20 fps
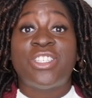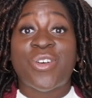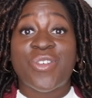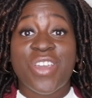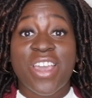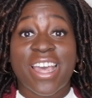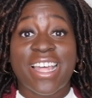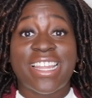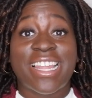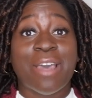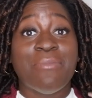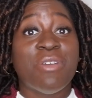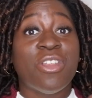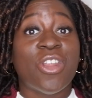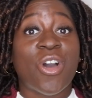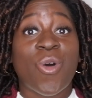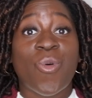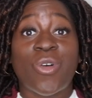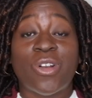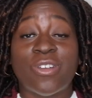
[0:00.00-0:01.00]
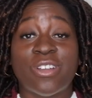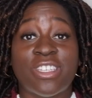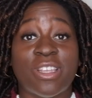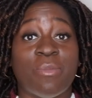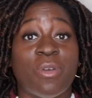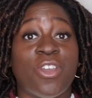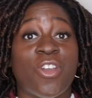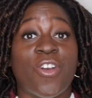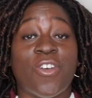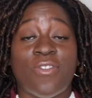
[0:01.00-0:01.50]
so yeah let me know what are
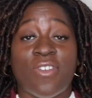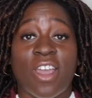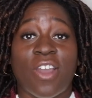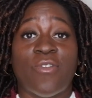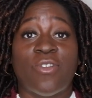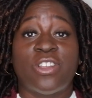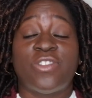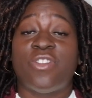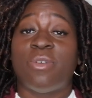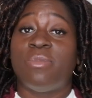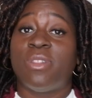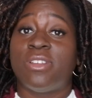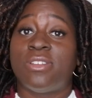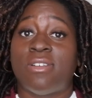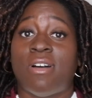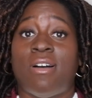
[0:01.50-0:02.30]
some of your favorites from this